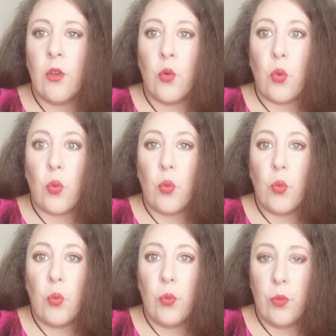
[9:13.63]
Cool.
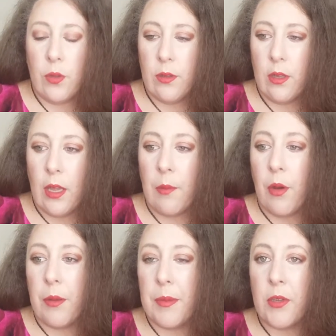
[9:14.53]
I'll
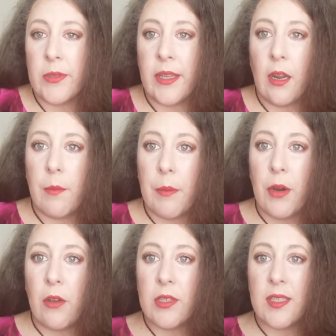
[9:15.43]
probably be using that on my
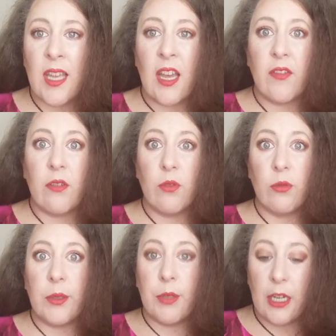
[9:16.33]
brows because I have
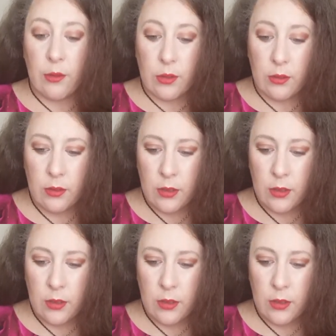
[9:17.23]
unruly brows.